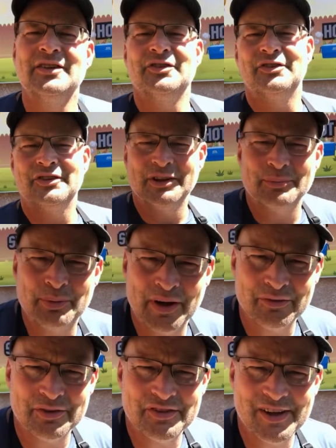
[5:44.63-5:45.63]
Did you get a
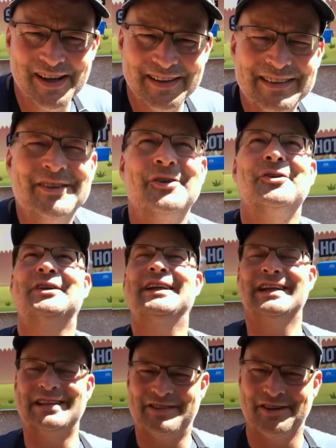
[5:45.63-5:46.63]
beverage yet? Go
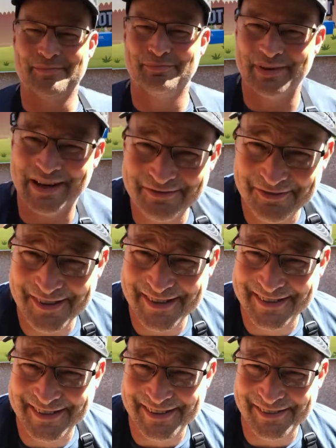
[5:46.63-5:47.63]
get your
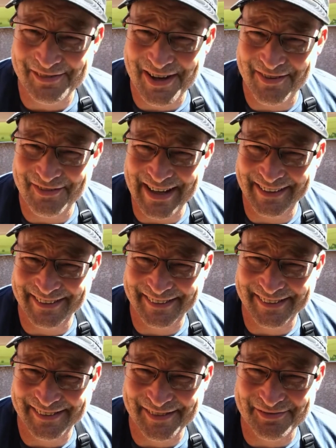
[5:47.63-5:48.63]
beverage. Come on, man. Let's
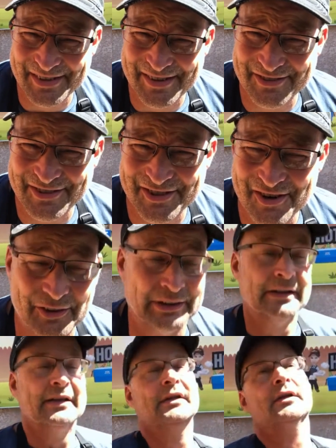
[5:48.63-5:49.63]
get some beverage going.
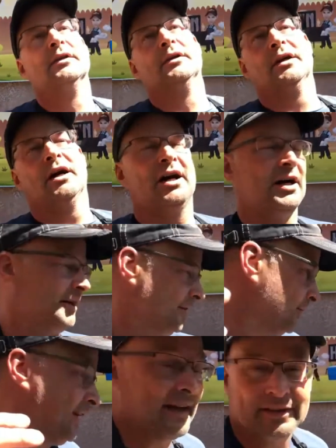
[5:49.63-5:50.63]

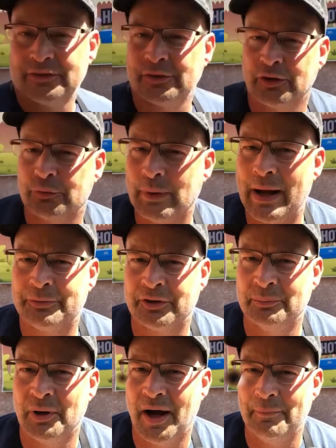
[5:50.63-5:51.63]
Okay, so let's wrap
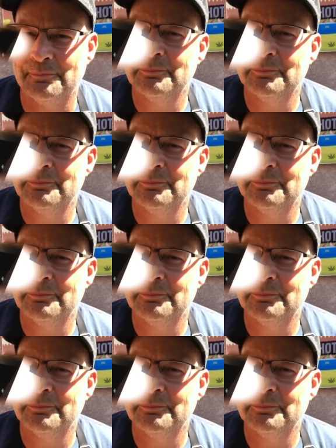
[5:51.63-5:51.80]
some up.